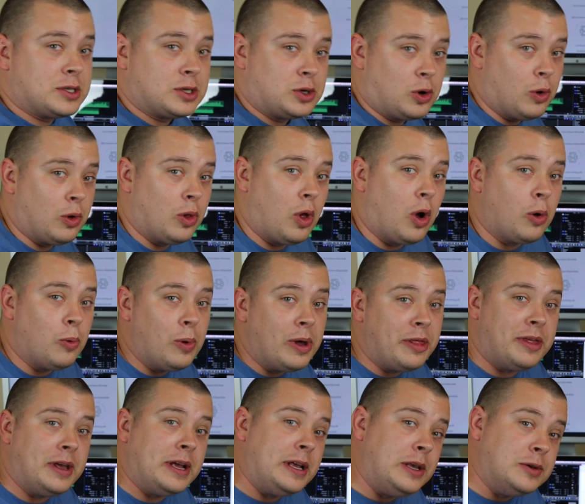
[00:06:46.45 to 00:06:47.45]
to scroll along
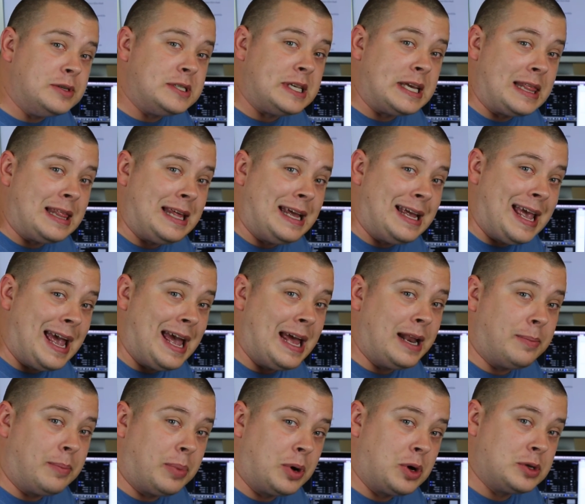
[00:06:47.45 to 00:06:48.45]
with it using the
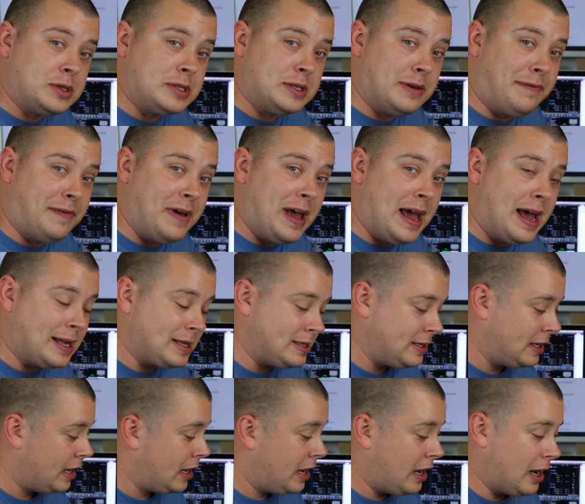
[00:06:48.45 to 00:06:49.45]
Ken Burns
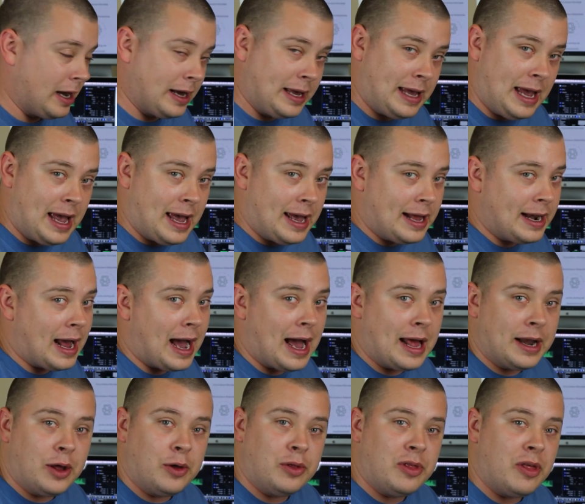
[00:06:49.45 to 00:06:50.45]
effect Again,
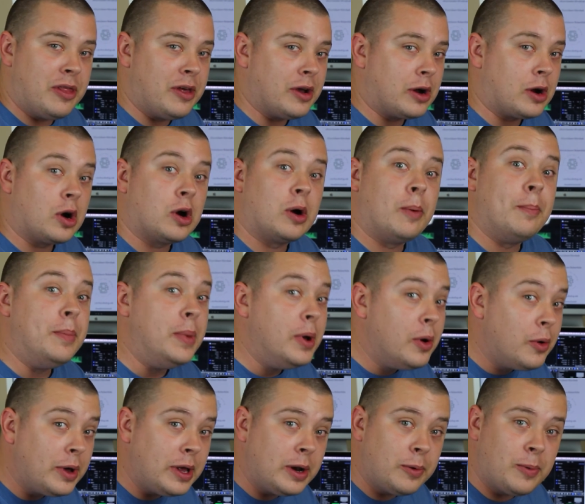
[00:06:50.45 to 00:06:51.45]
I know that there are a
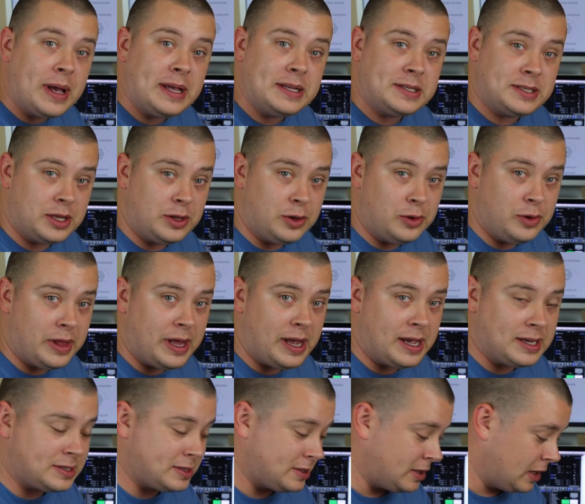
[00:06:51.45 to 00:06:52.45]
million ways to do
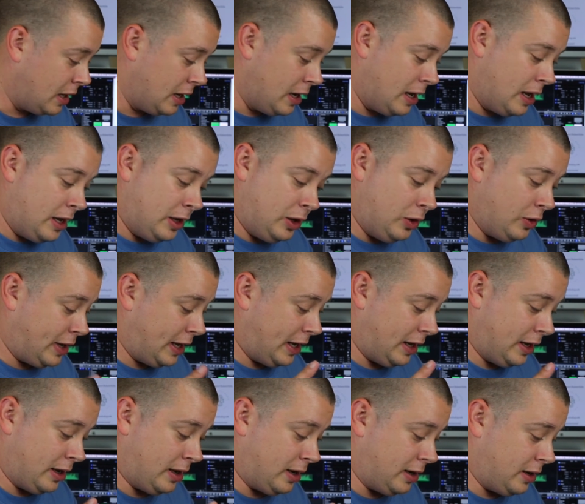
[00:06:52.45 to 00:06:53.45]
this. You
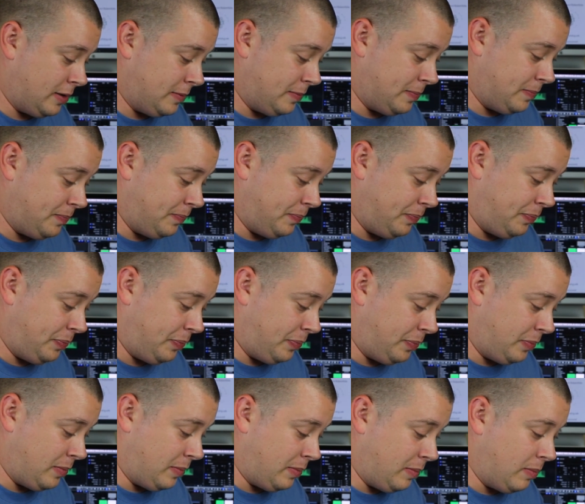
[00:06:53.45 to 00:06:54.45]
can
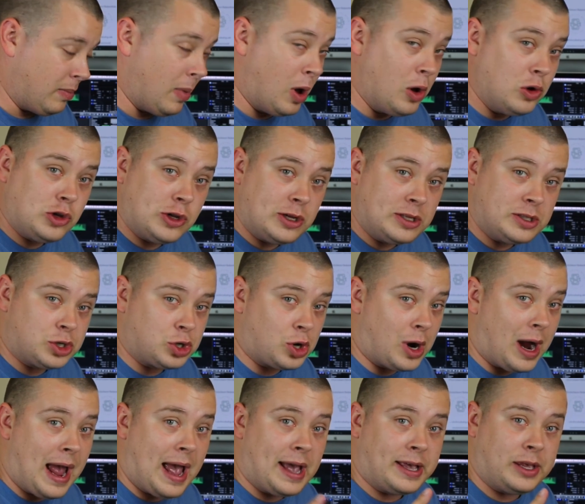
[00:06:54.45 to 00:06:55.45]
motion
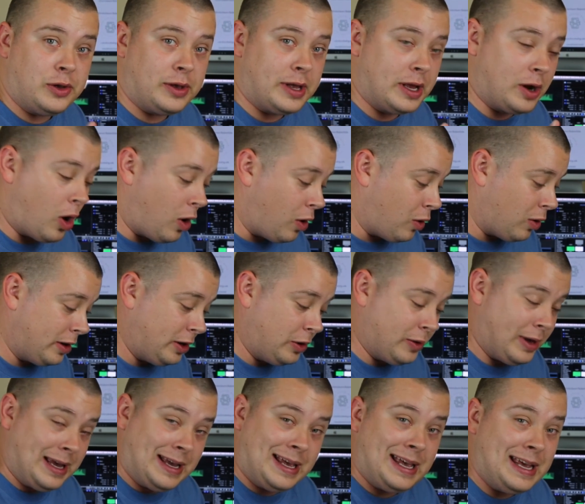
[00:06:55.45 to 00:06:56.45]
track, you can all,
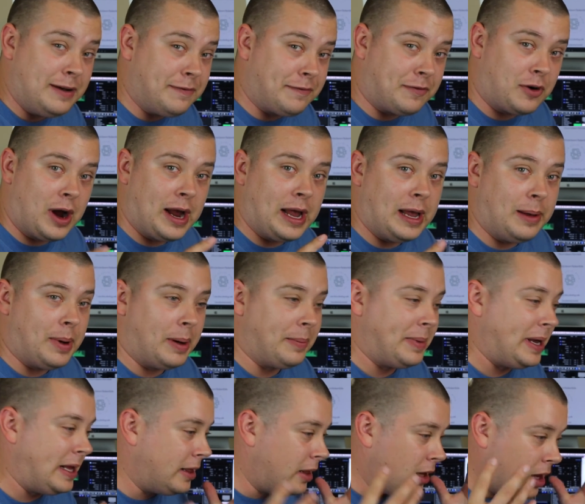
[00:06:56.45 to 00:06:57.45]
you can keyframe. I
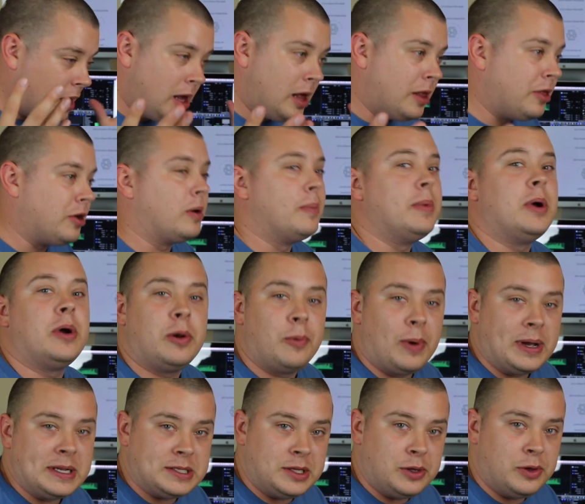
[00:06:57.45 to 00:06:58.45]
mean, there are a million
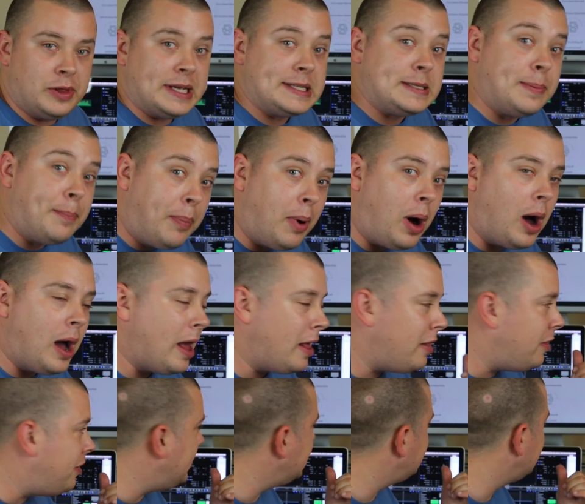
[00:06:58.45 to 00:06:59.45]
ways to do this,
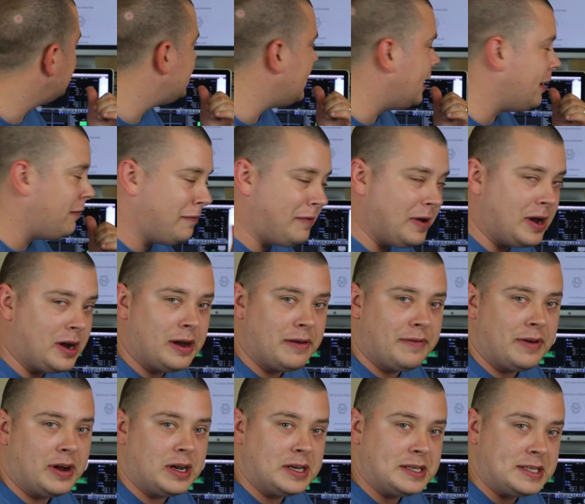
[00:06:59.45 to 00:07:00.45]
but this is a very
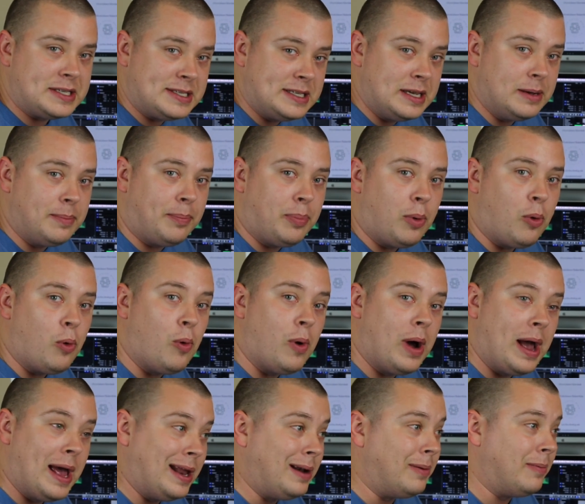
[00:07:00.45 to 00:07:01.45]
very
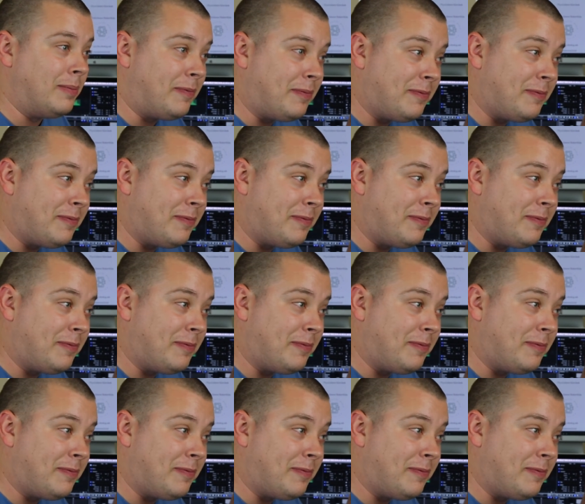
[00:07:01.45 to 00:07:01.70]
simple and